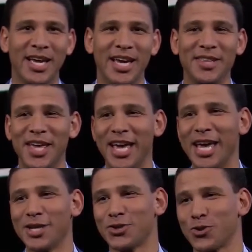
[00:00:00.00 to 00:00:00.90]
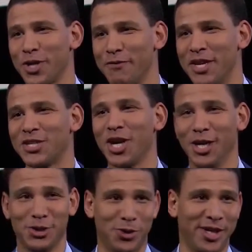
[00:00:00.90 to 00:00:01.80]
in the history of this
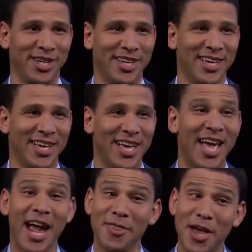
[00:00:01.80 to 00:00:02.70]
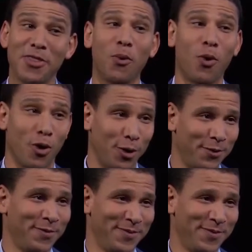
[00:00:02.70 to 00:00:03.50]
country and then the world.